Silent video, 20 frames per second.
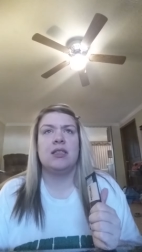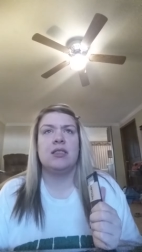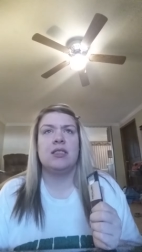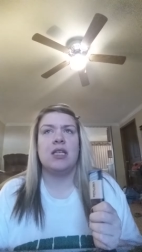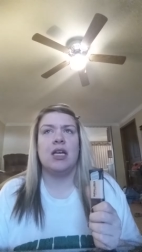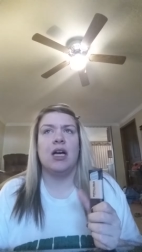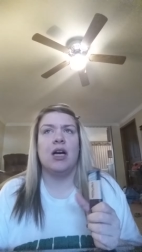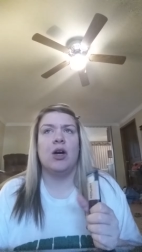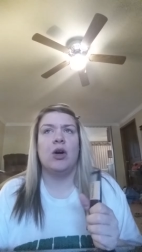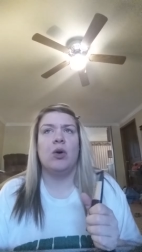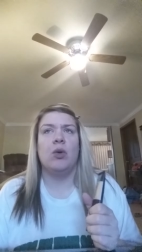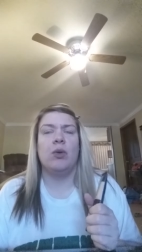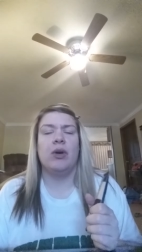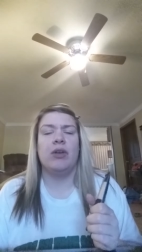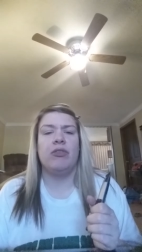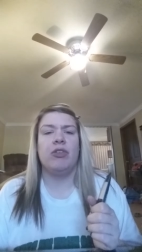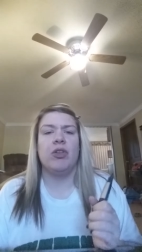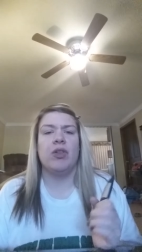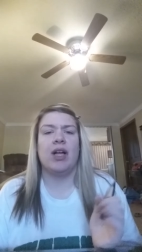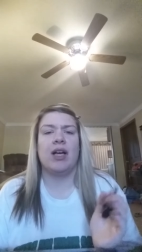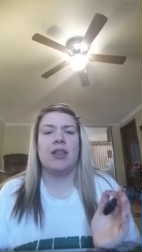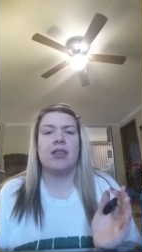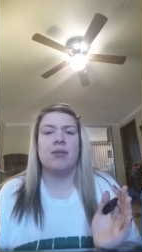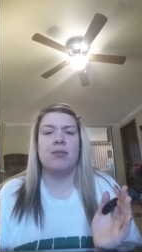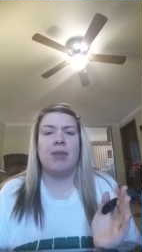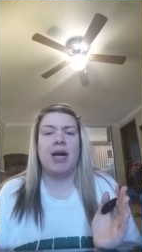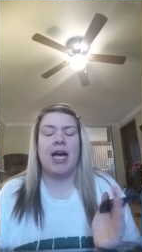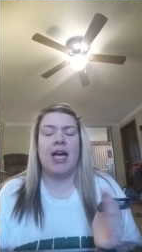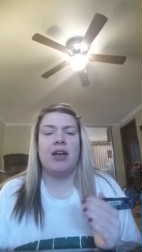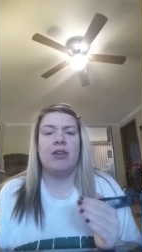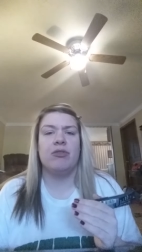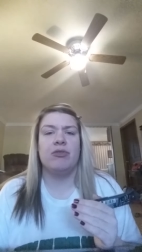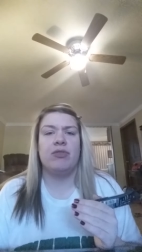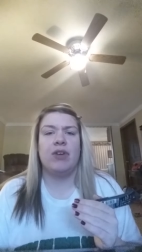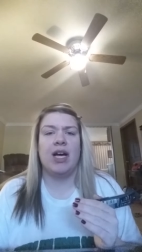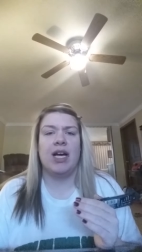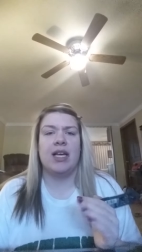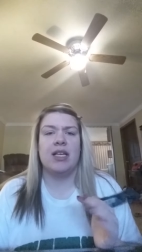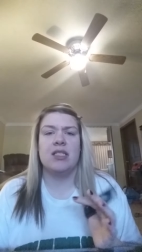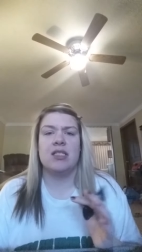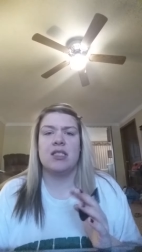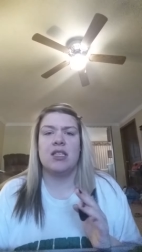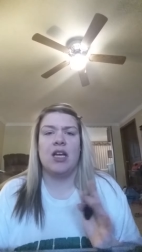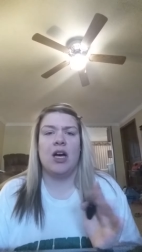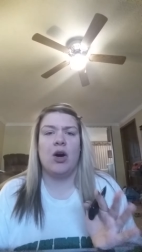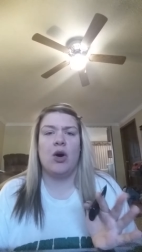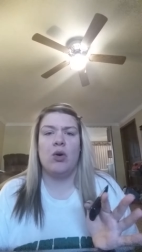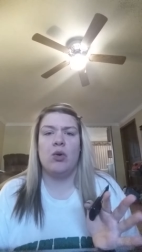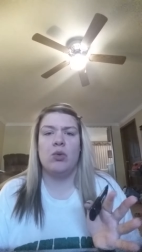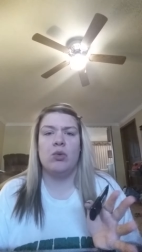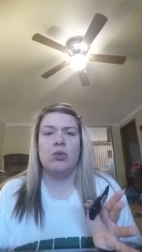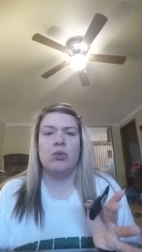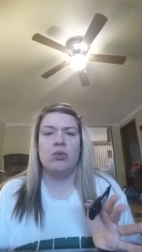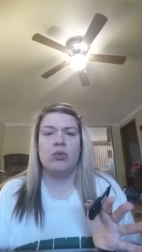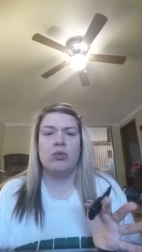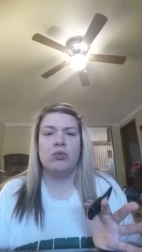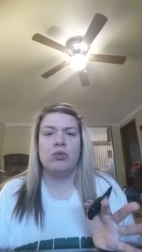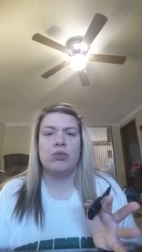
So if you like the matte face, no